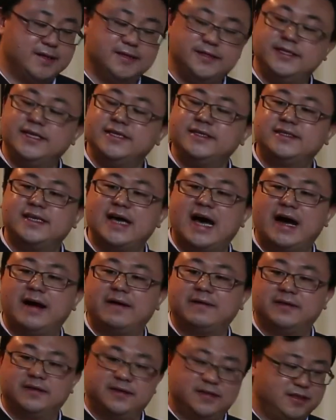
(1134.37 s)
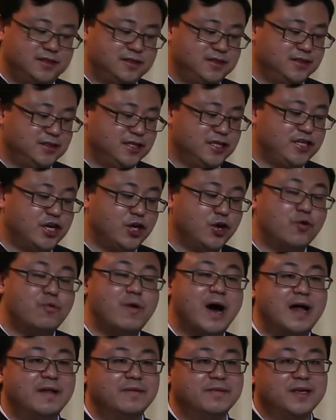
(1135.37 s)
Ningxia, the yellow
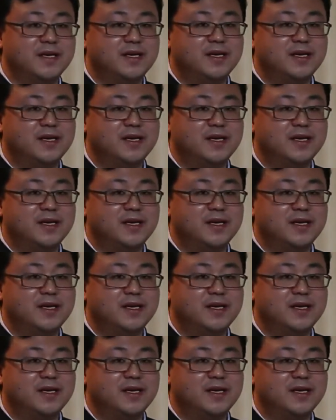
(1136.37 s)
one.